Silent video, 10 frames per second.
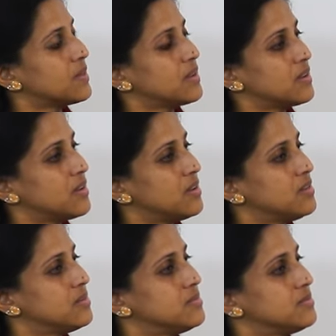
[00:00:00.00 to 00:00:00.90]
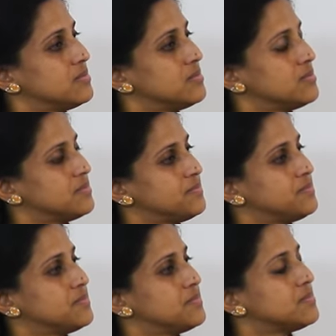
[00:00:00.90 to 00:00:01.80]

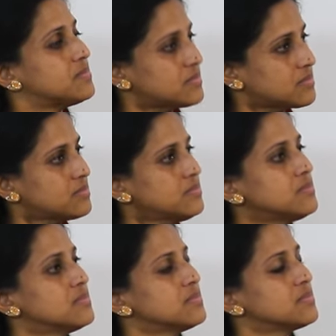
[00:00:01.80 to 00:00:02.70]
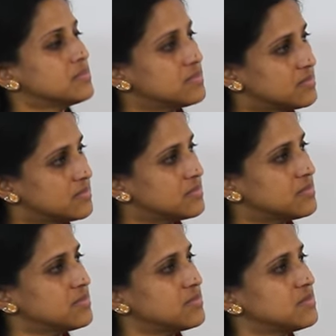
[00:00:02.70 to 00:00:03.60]

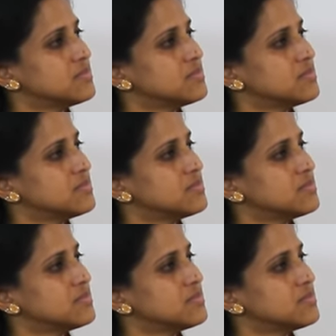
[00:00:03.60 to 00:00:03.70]
This person isn't speaking.